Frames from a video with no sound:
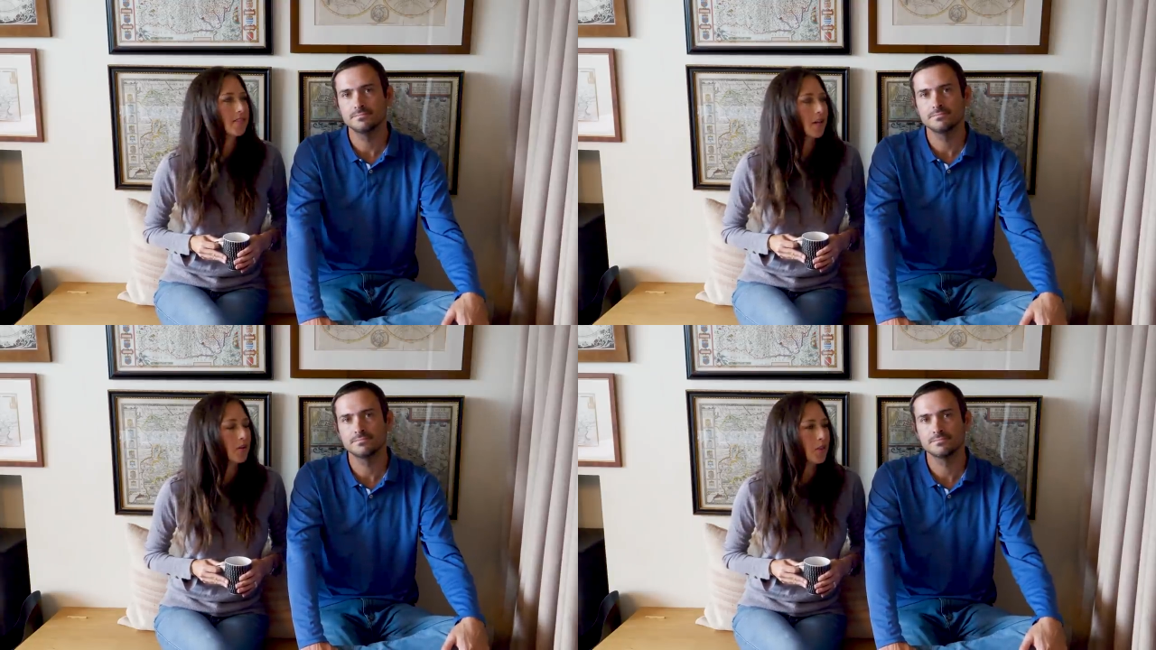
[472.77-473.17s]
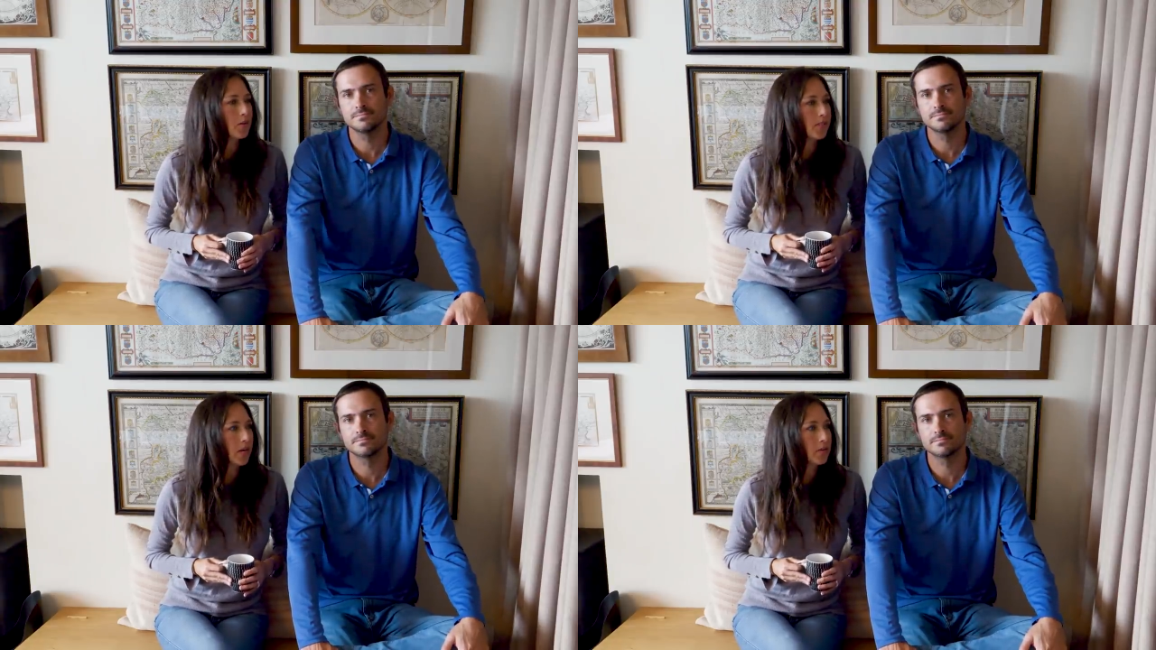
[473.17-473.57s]
Speaker 1: scouting
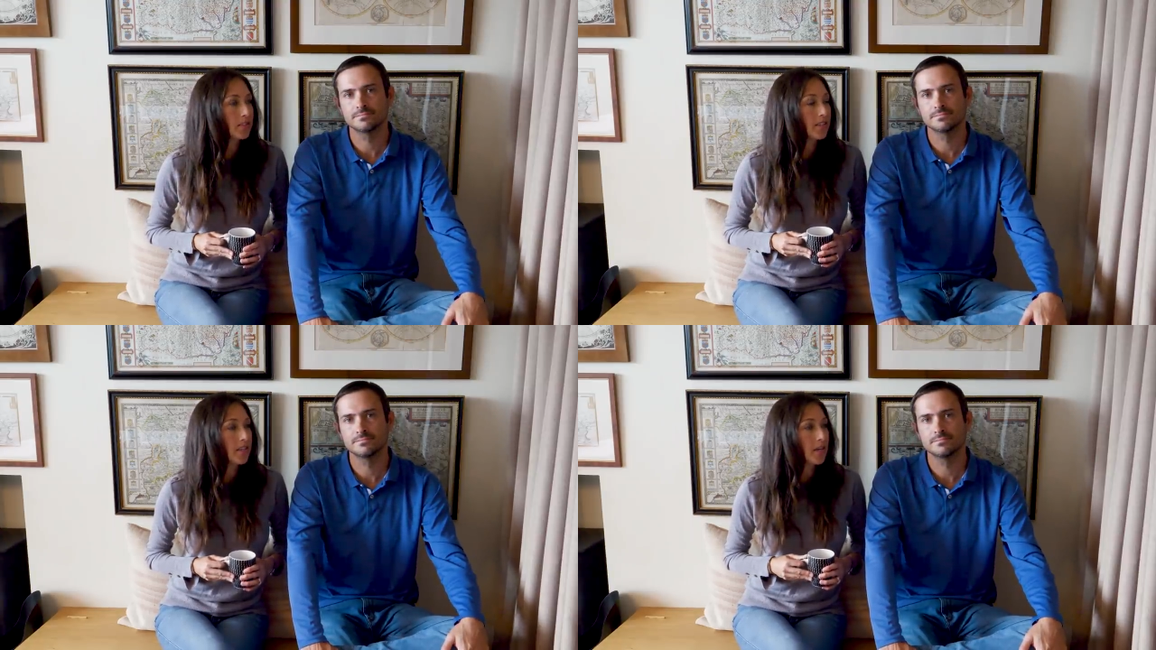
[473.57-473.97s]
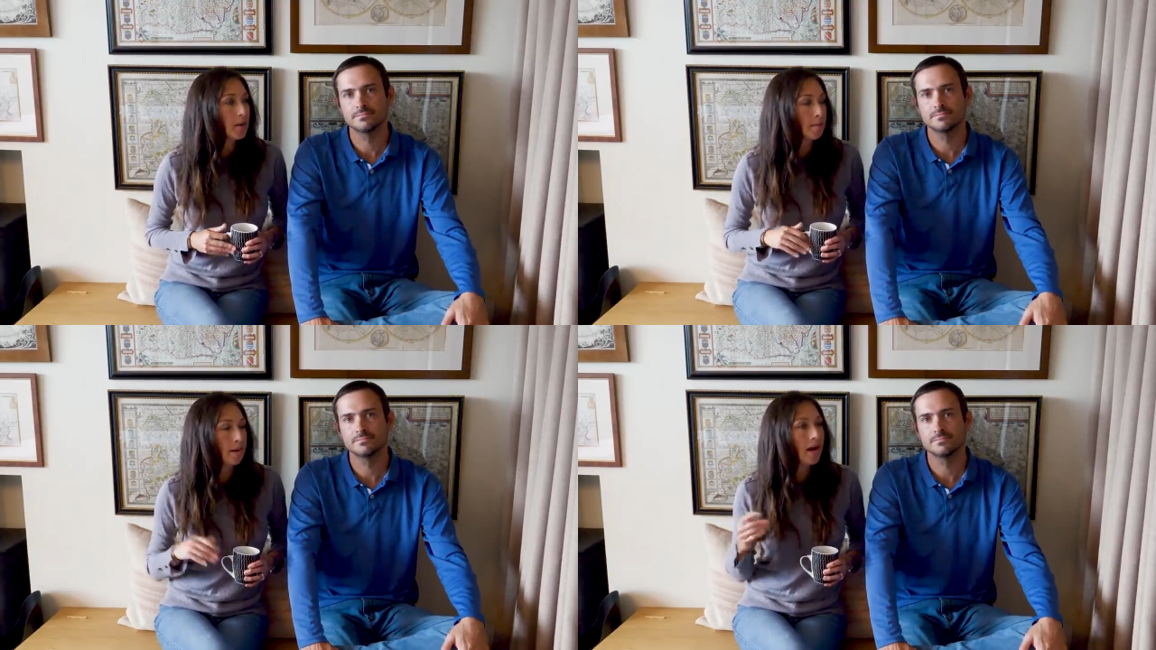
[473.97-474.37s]
those out.
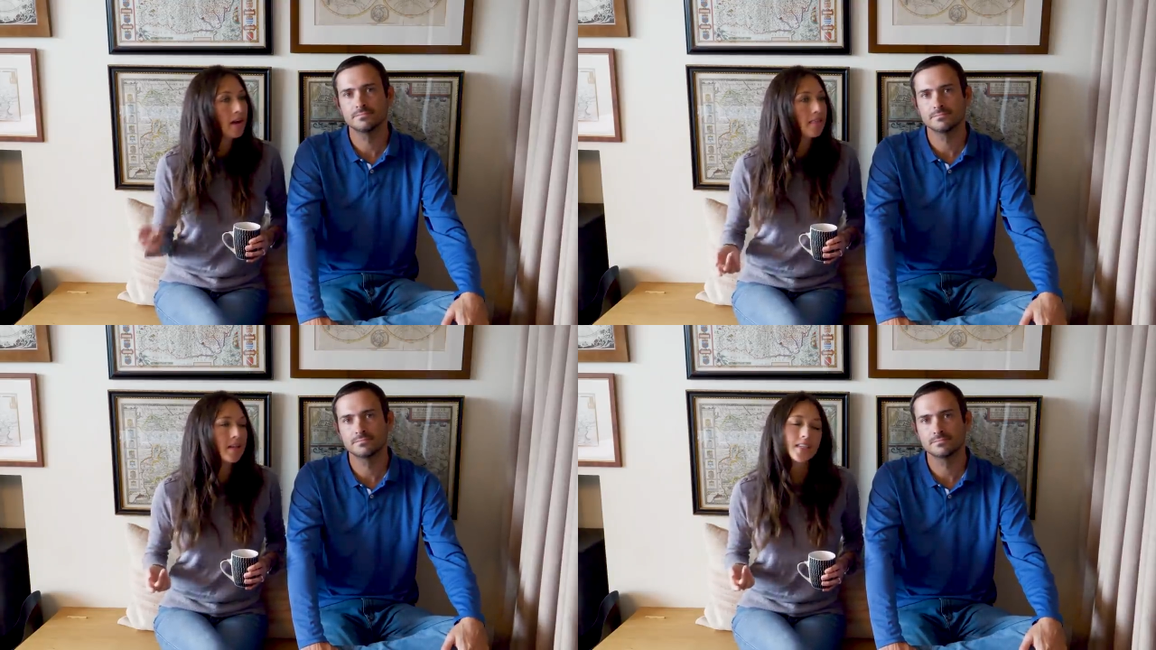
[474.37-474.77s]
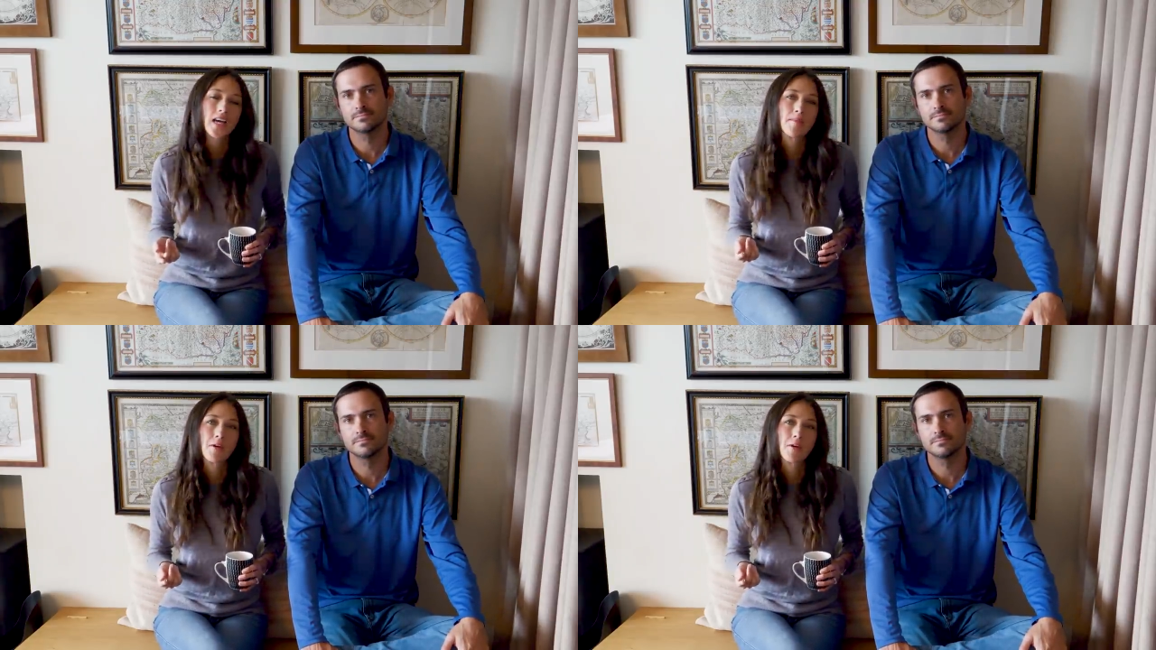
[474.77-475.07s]
By that time,